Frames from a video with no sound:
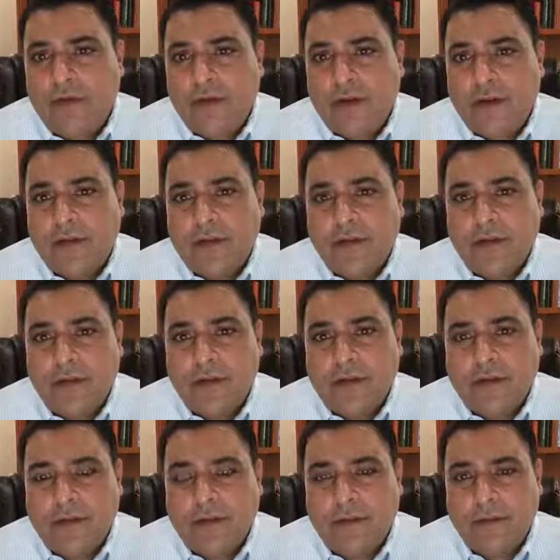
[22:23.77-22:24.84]
channel
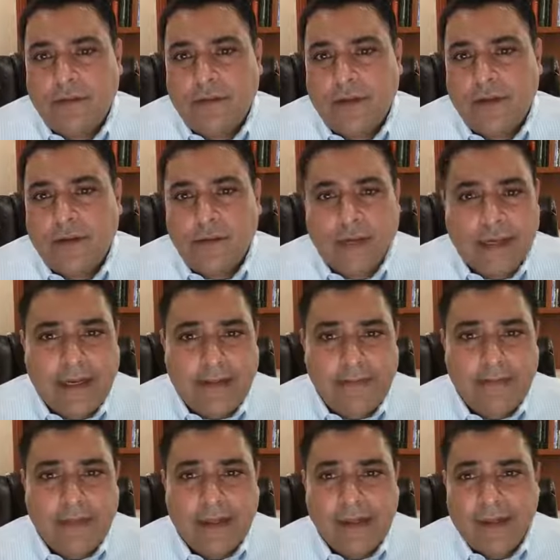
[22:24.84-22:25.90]
under my
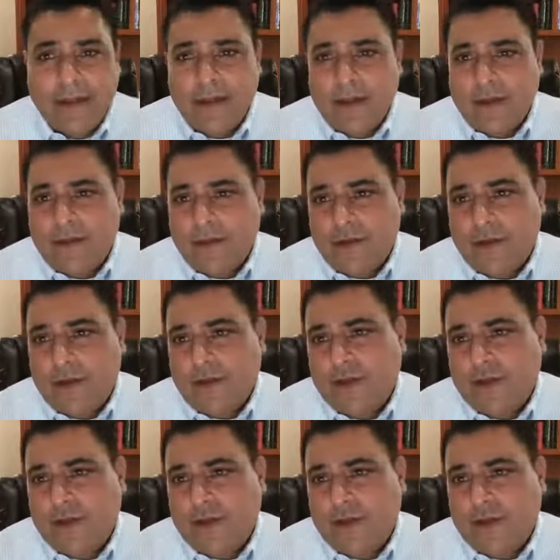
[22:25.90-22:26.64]
name, so we